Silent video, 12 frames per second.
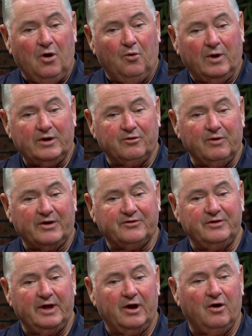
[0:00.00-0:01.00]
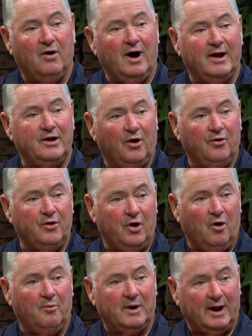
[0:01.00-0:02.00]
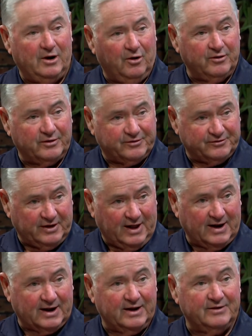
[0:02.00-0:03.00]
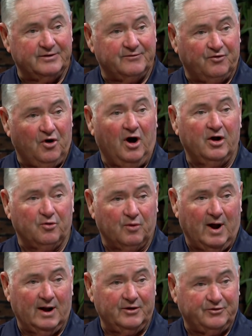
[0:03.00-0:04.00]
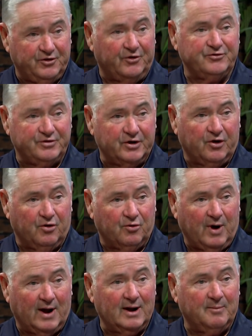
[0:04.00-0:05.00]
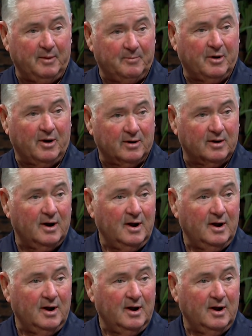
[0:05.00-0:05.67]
What direction they go, I don't know, but I know that there's a lot of kids that have gone to Riley, chosen to go to Riley and be part